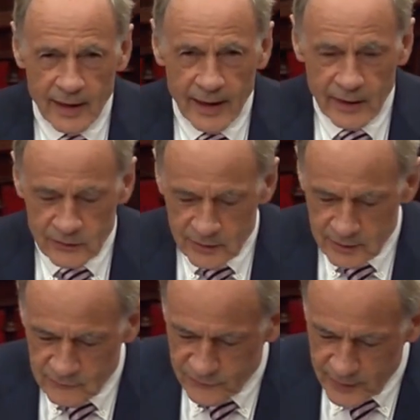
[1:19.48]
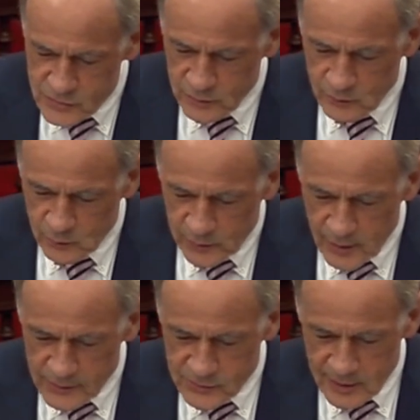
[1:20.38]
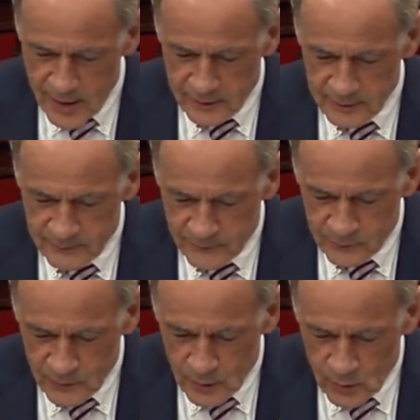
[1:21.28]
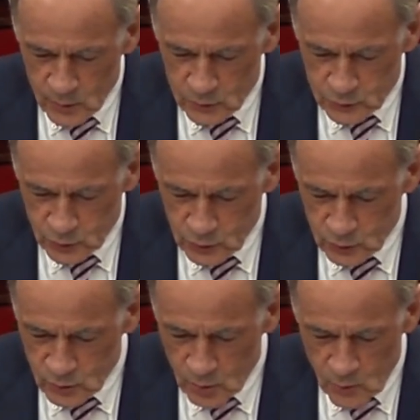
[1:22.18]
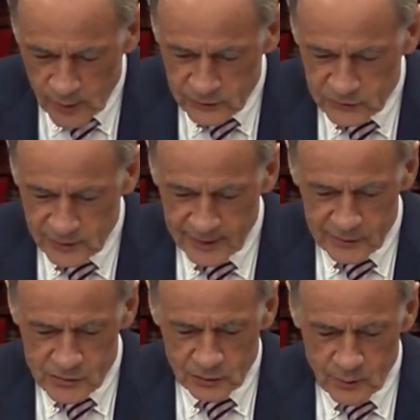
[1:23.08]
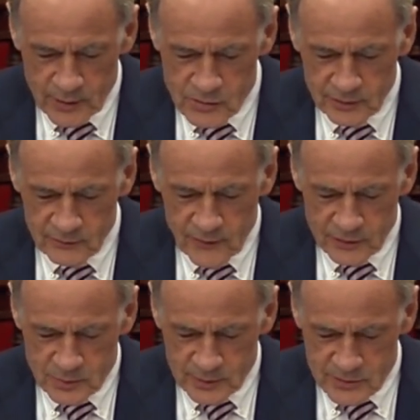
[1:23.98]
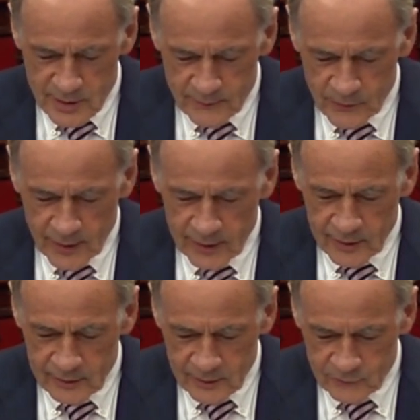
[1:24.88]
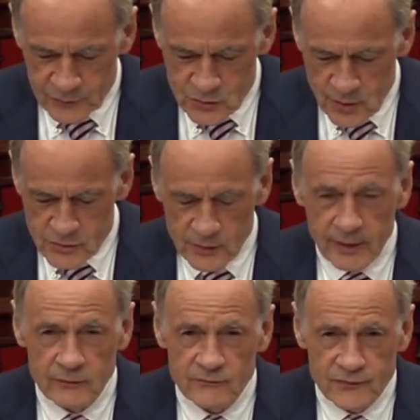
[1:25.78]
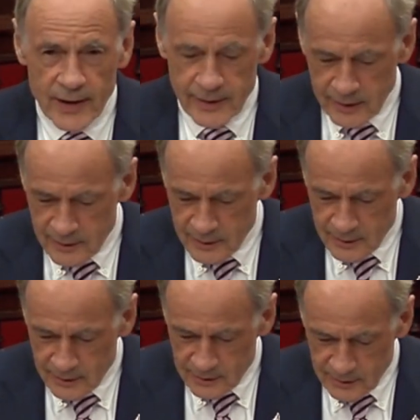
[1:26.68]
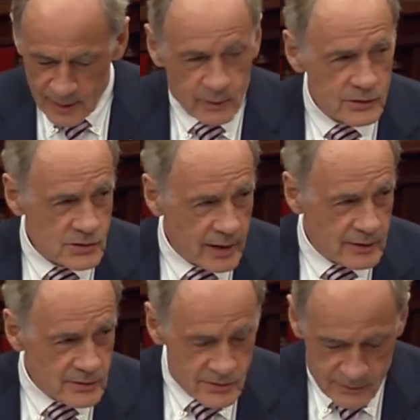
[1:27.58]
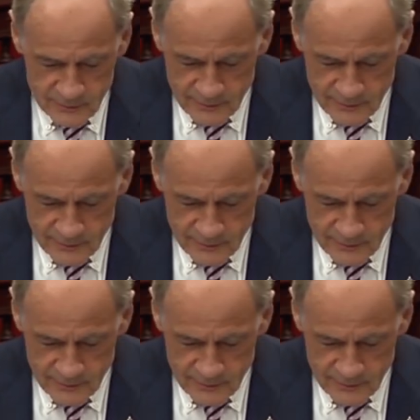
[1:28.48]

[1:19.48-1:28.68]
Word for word: and the Inflation Reduction Act, two once-in-generation investments in infrastructure and in fighting climate change.